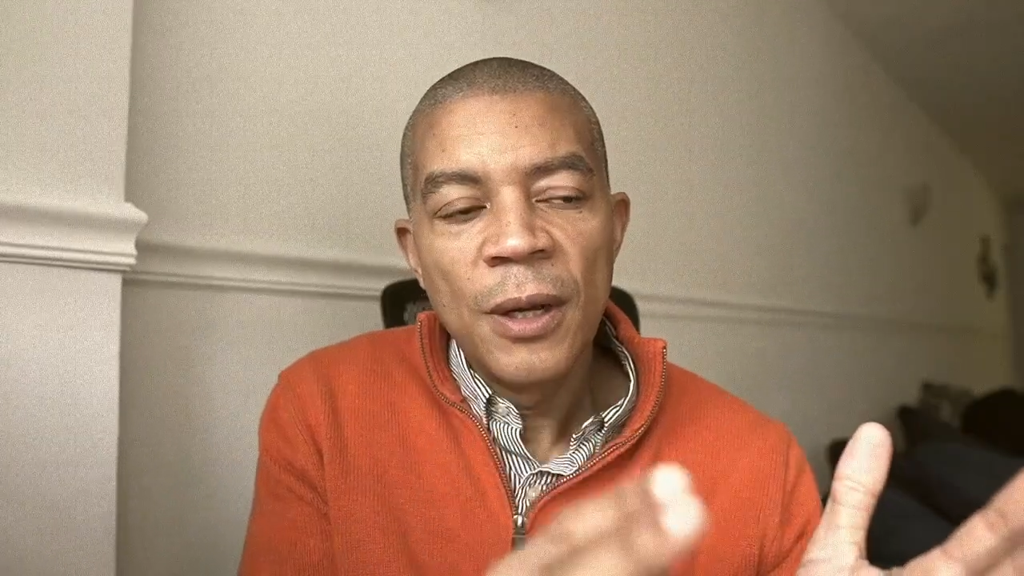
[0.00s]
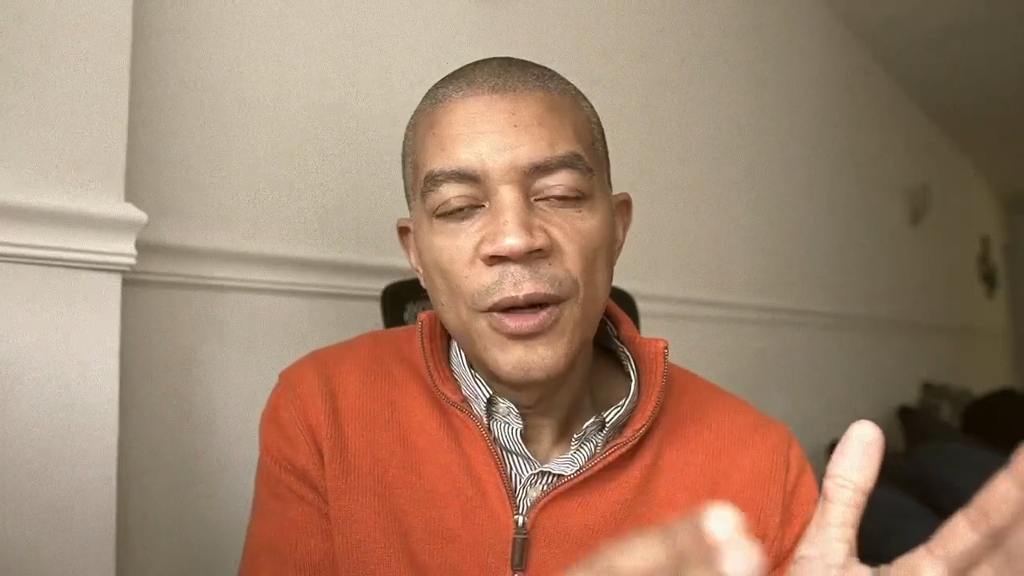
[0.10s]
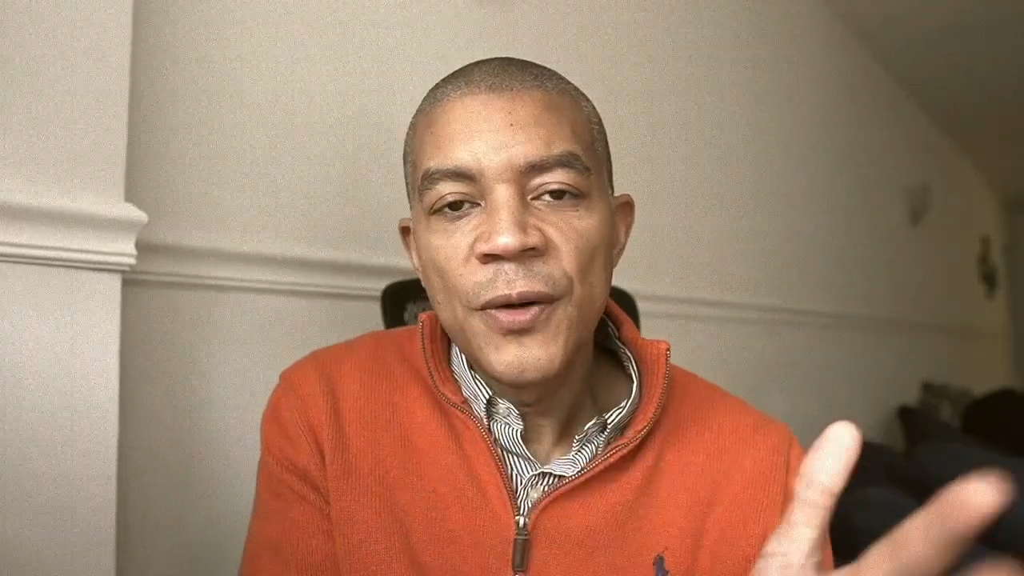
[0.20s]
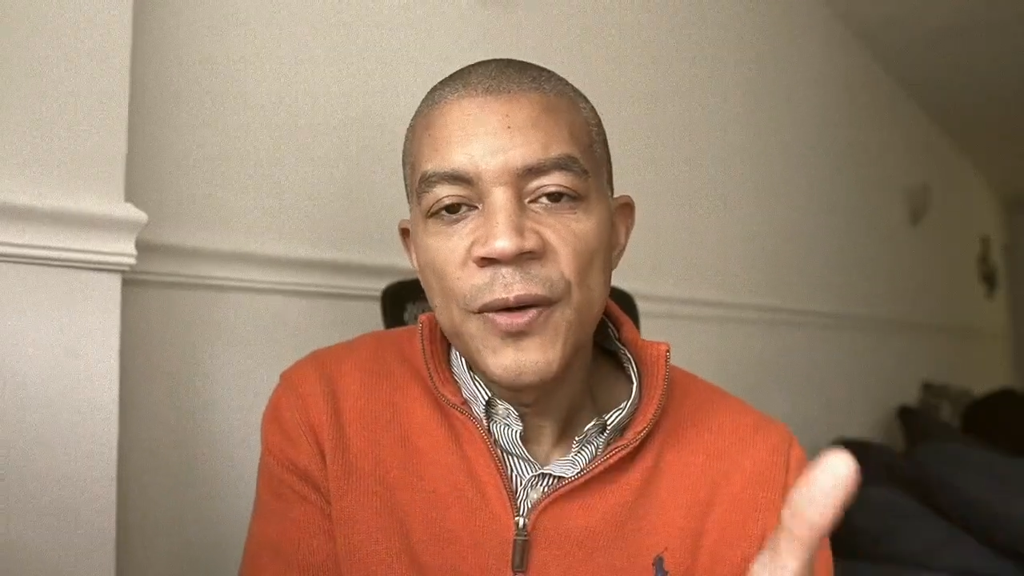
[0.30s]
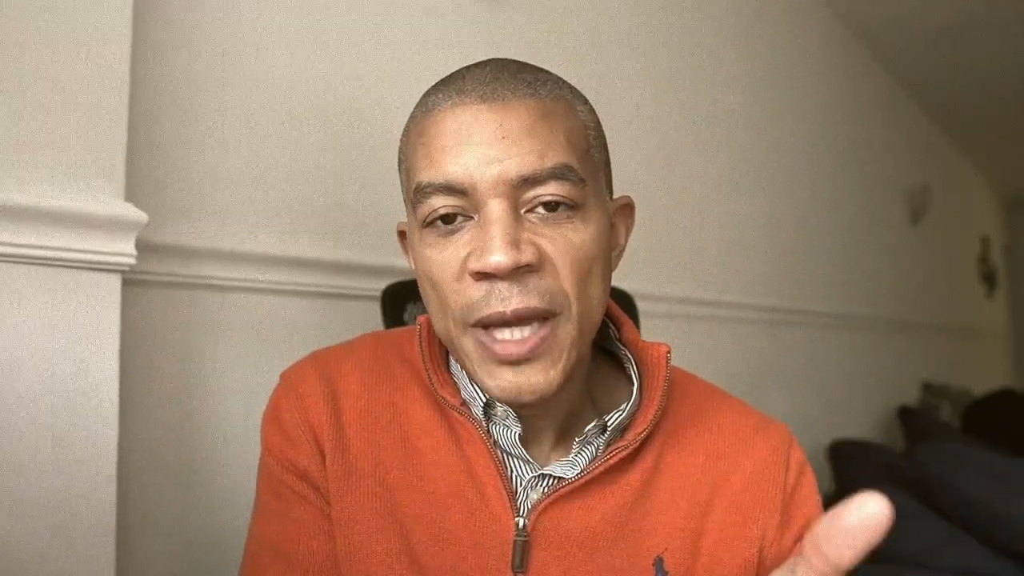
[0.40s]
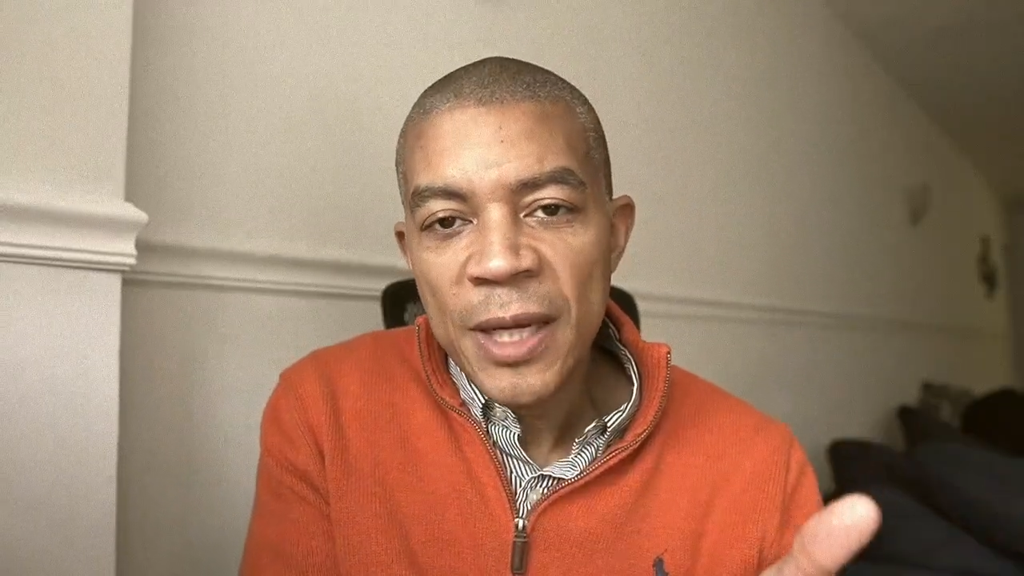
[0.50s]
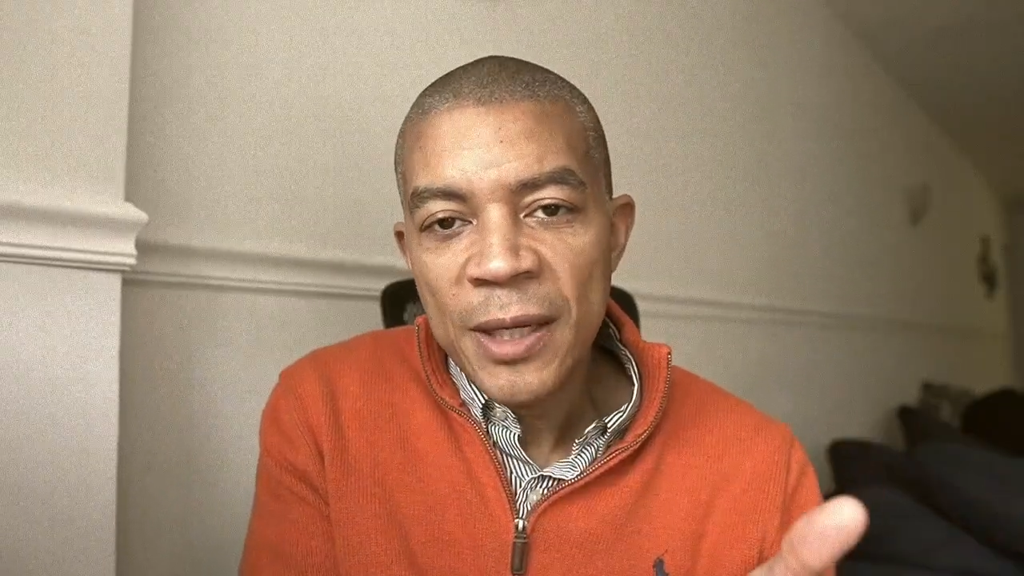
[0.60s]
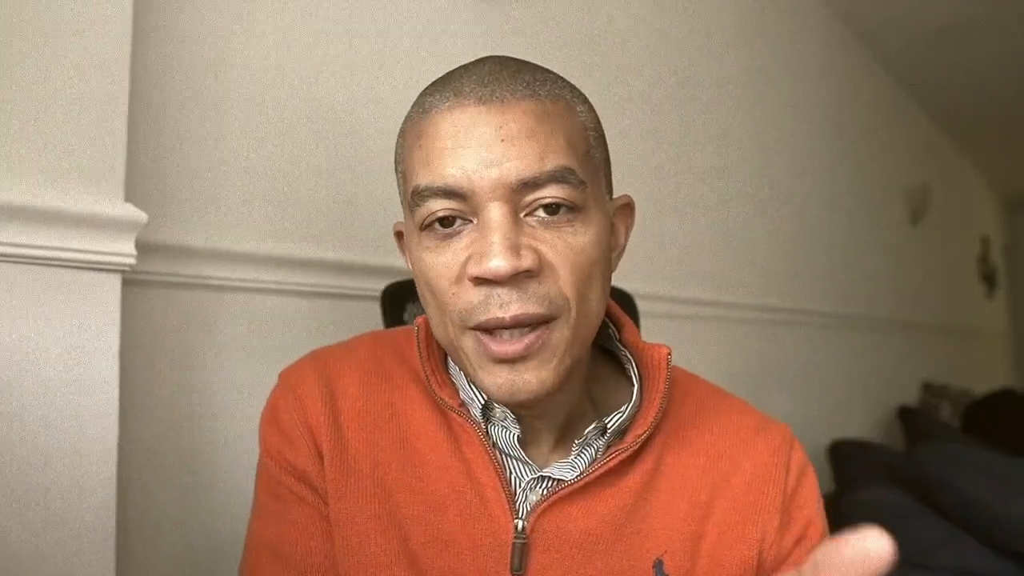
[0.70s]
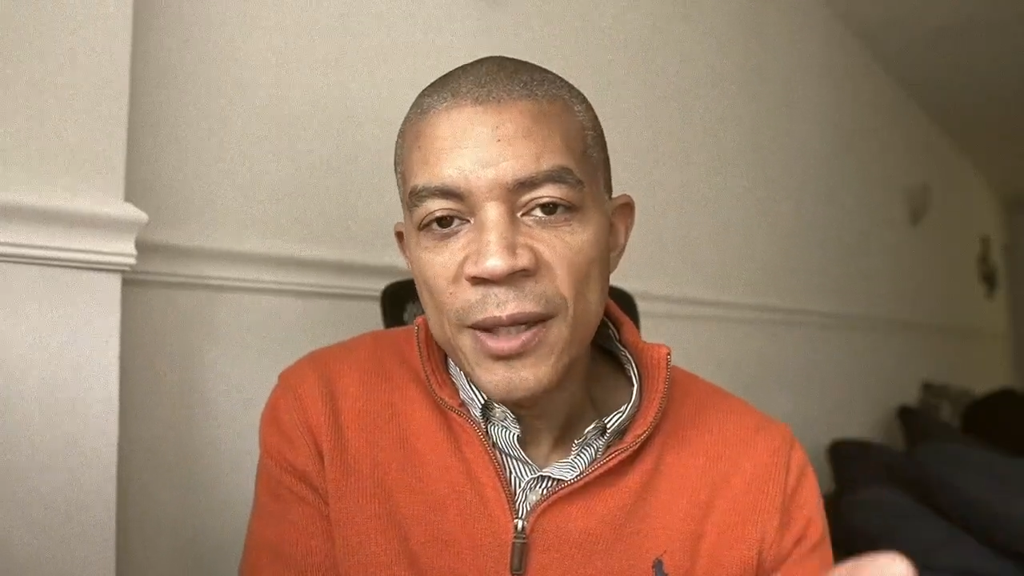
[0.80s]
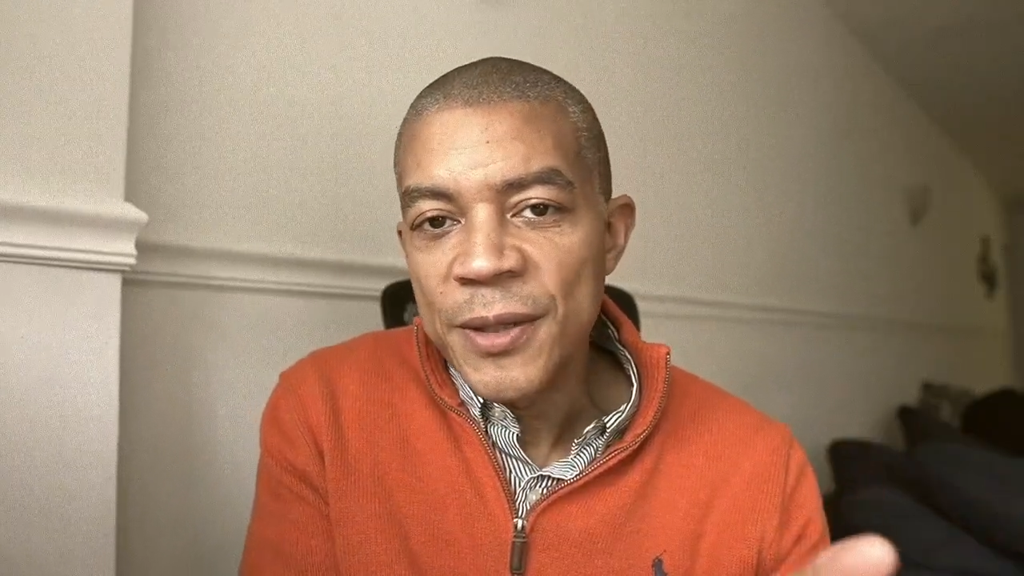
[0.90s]
Create an
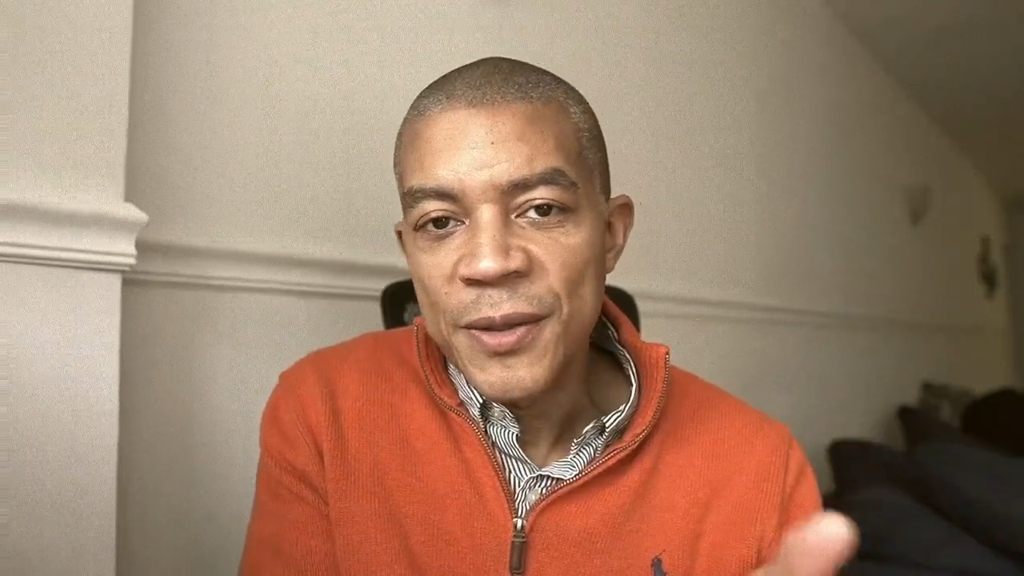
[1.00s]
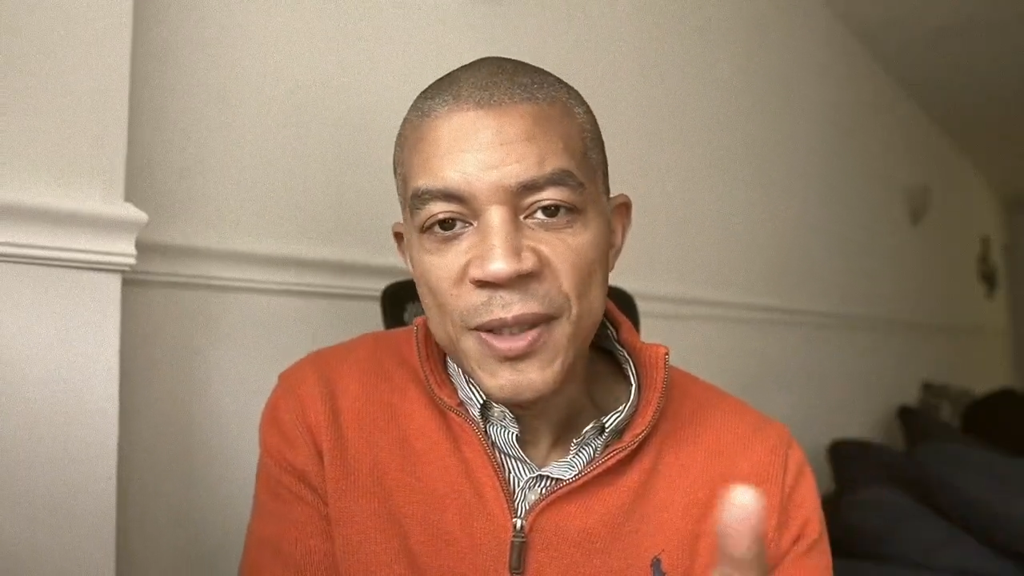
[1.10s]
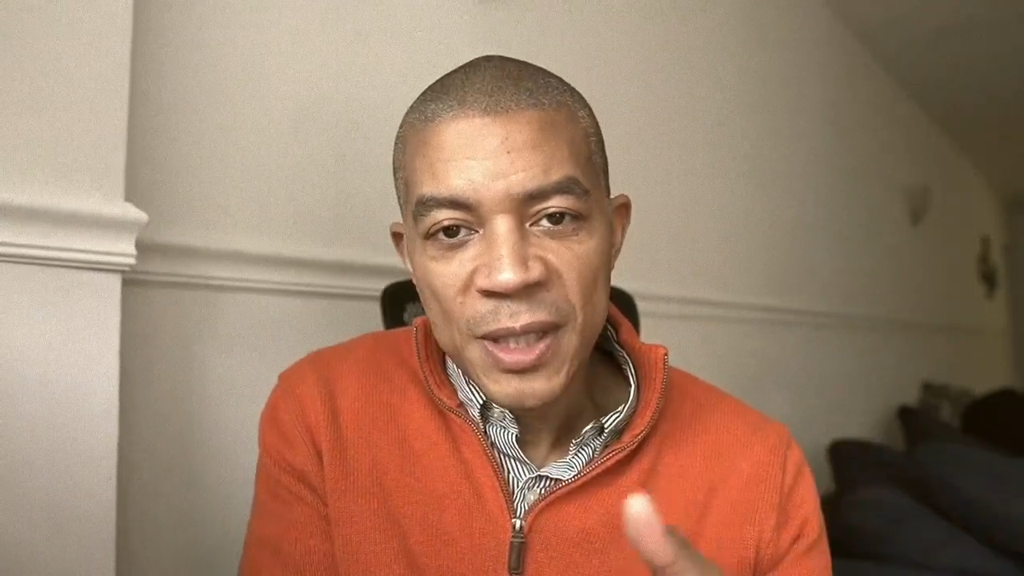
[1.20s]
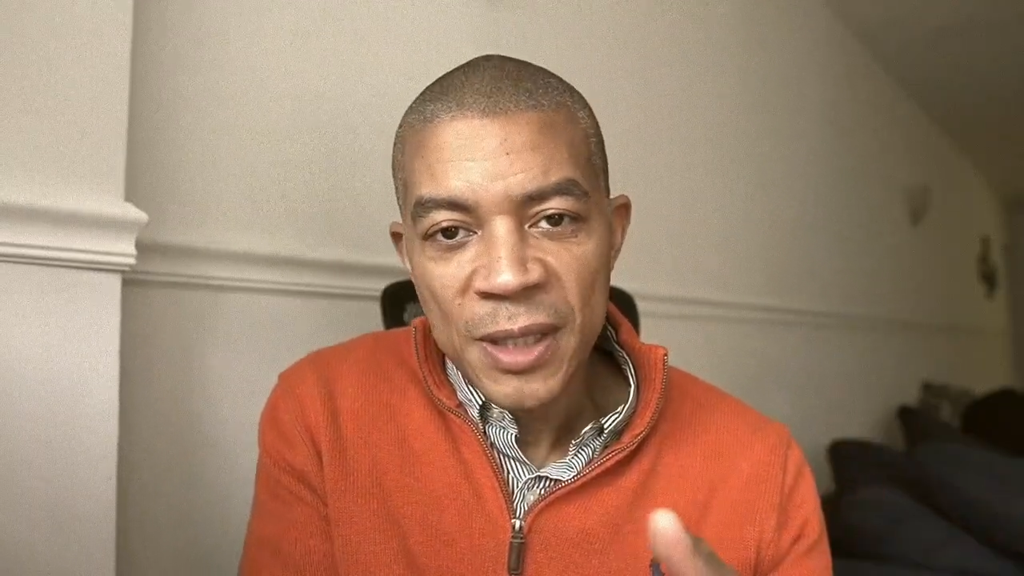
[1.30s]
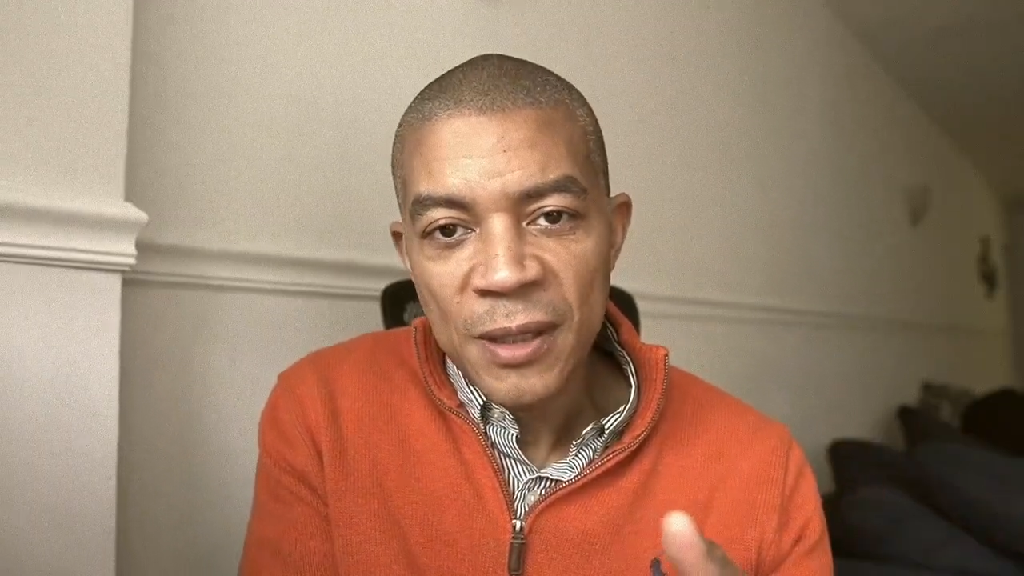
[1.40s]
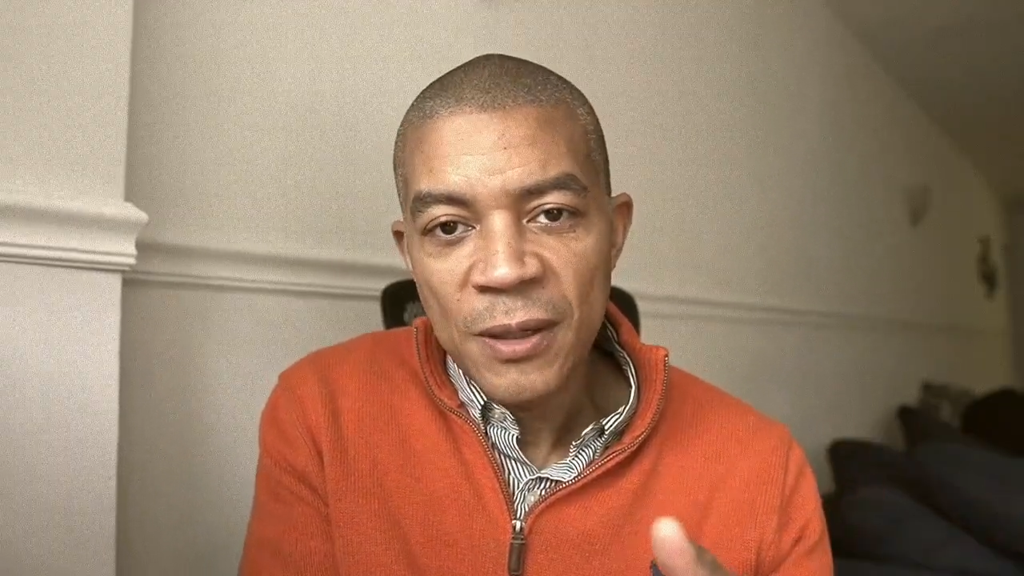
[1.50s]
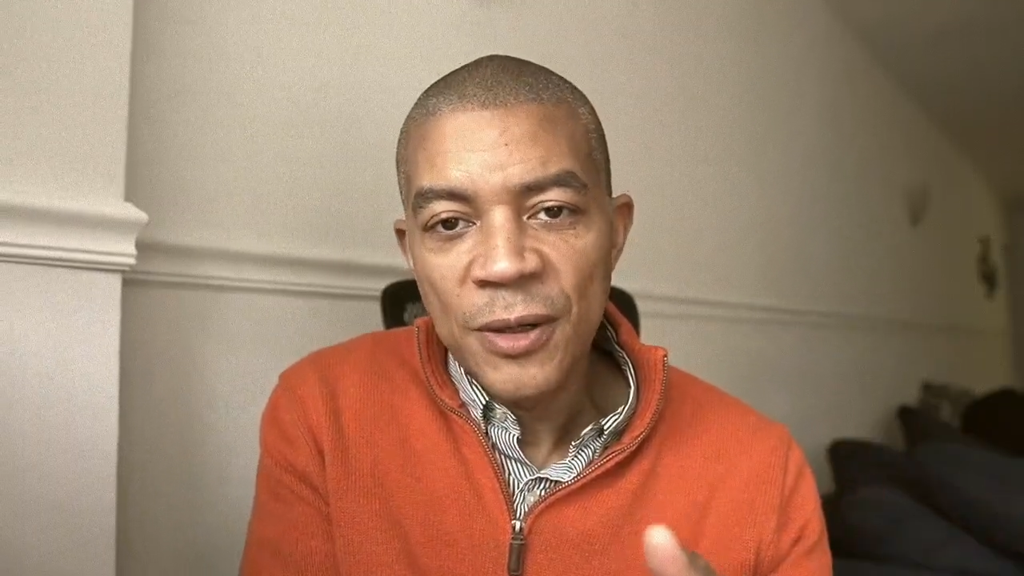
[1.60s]
LLC,